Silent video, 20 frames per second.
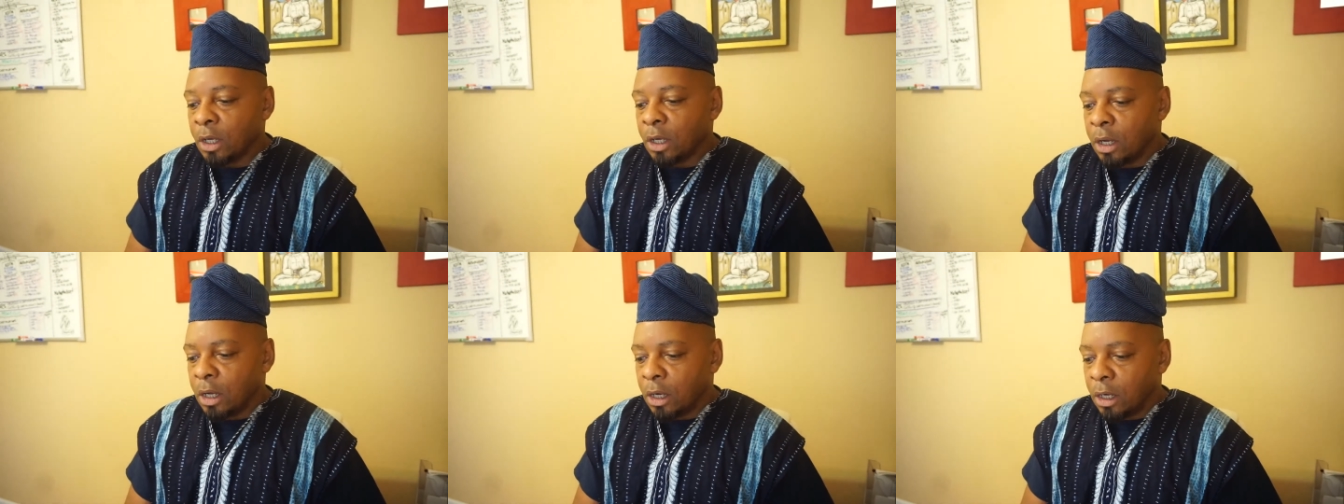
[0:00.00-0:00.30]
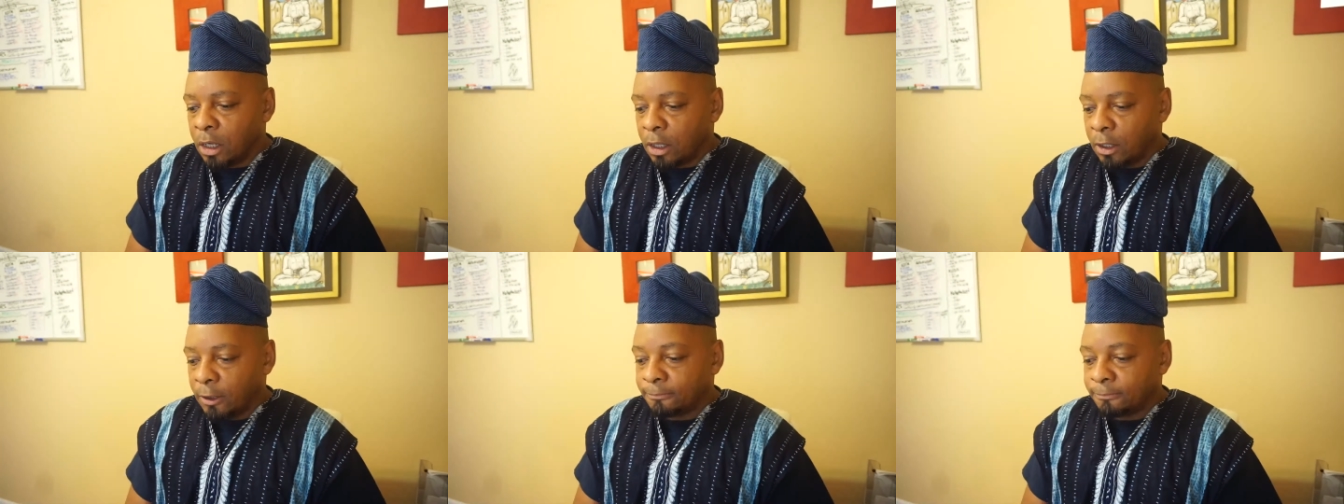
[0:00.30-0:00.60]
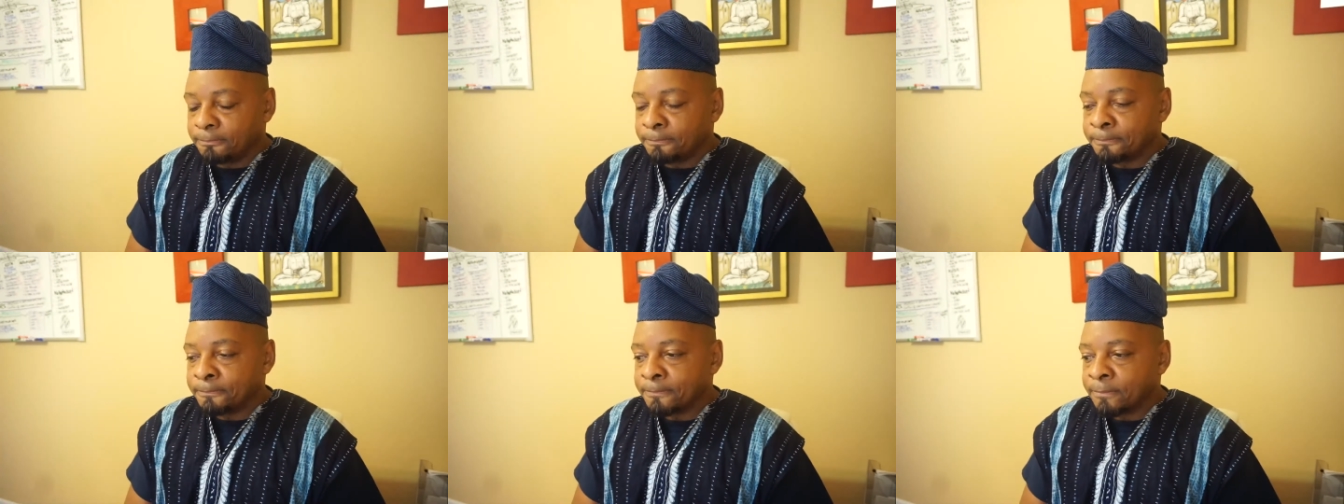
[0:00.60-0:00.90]

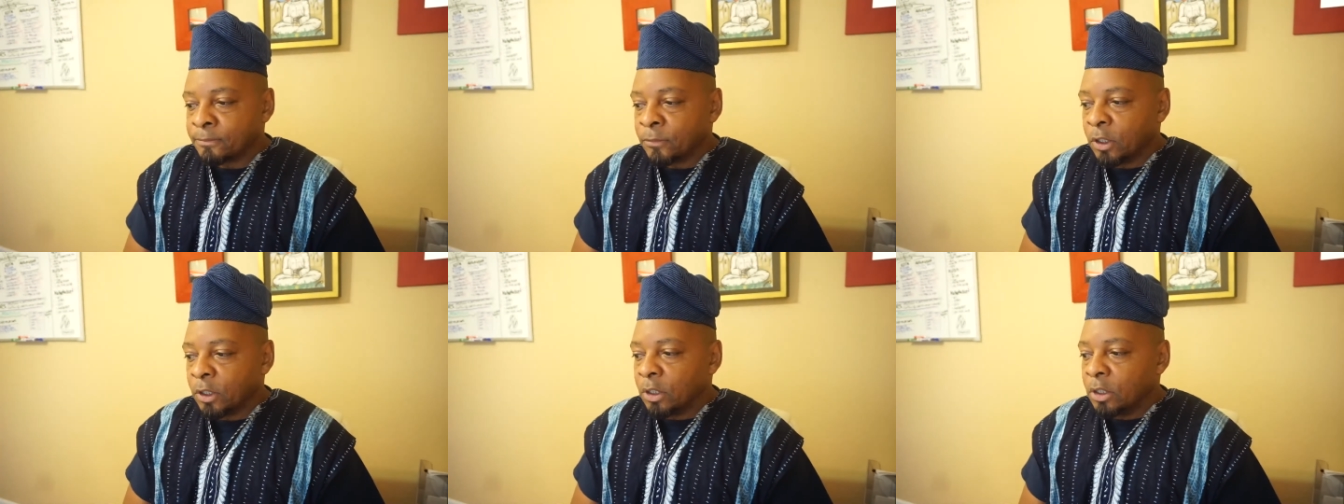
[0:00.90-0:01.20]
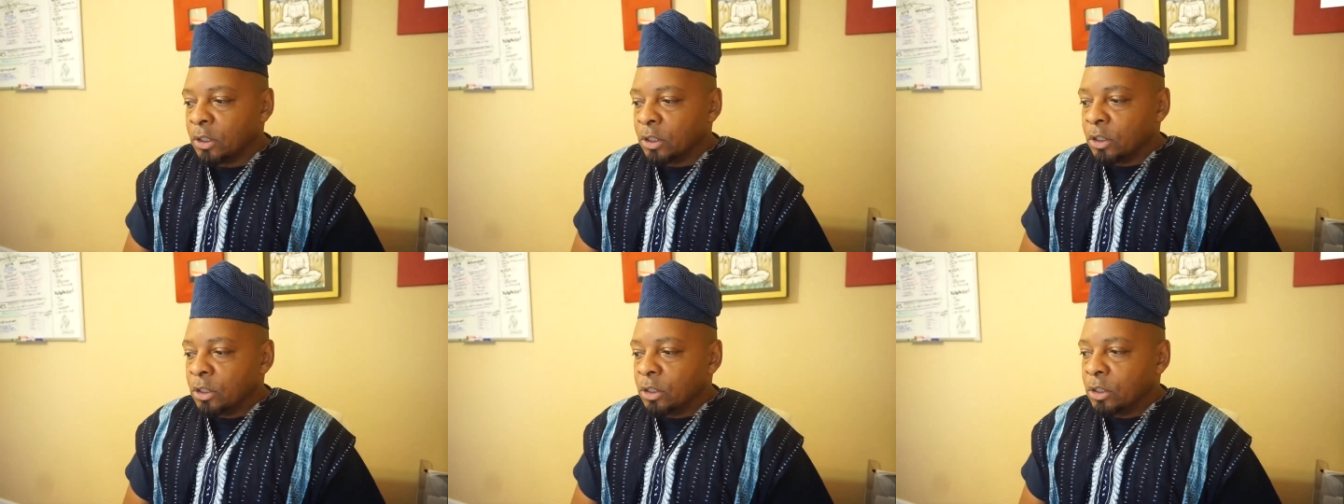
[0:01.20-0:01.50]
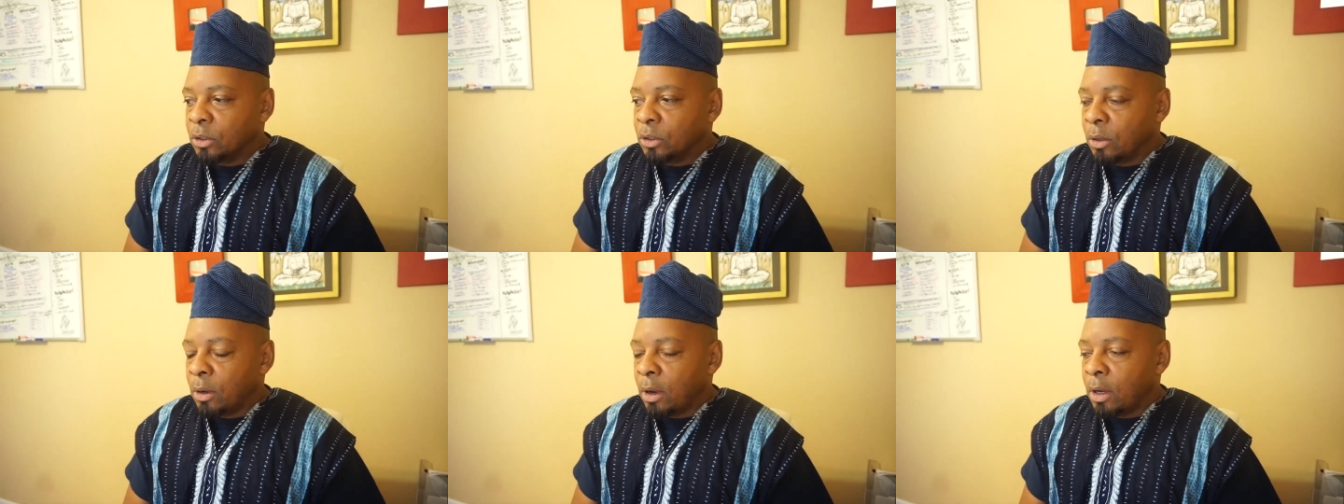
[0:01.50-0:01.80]
Um,
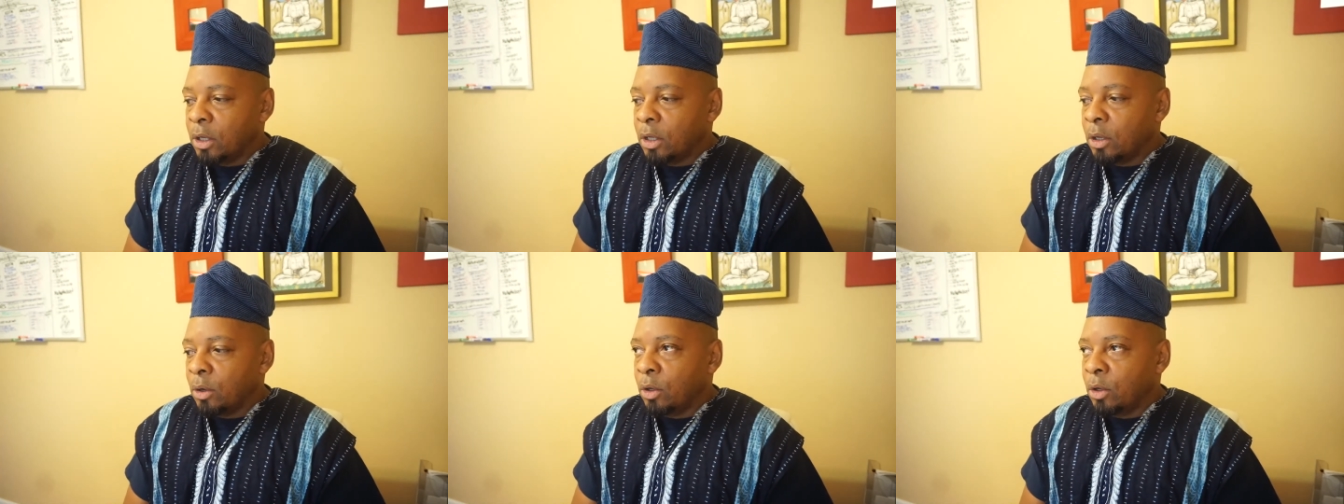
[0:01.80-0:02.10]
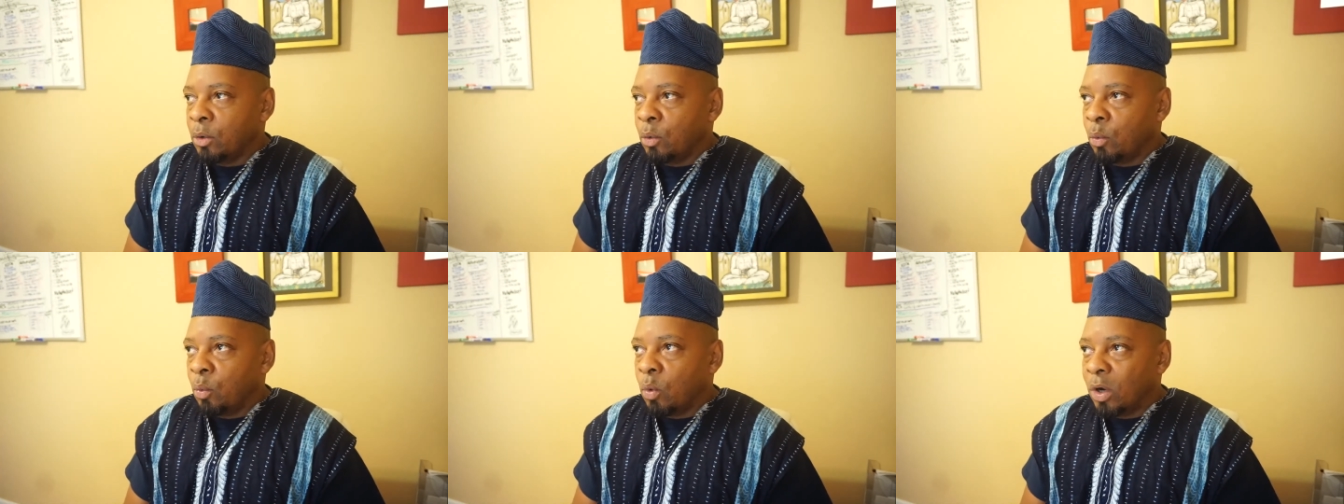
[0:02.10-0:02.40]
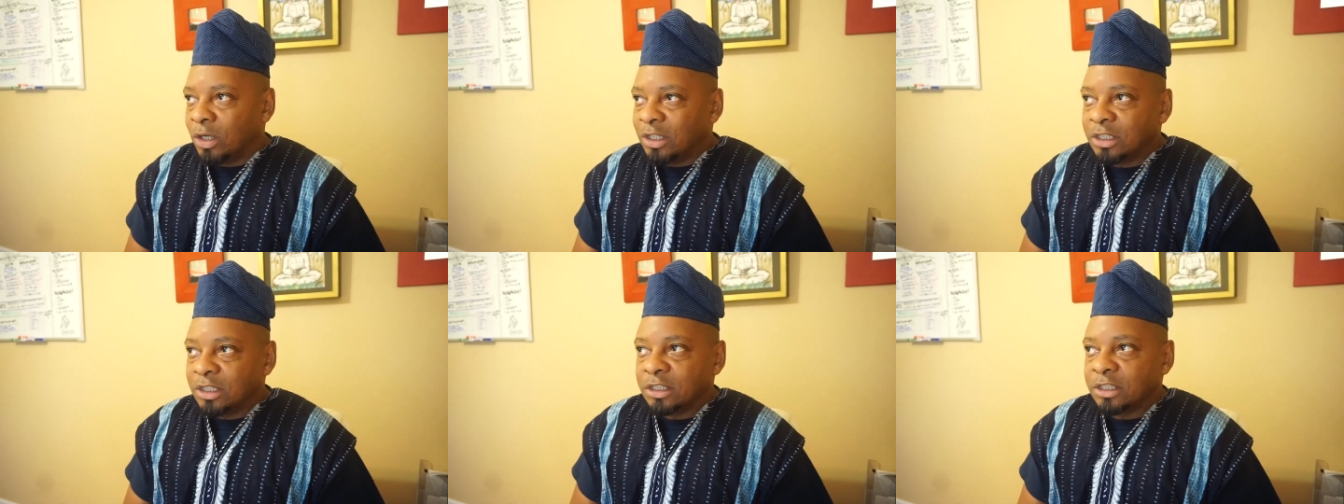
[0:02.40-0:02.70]
one of the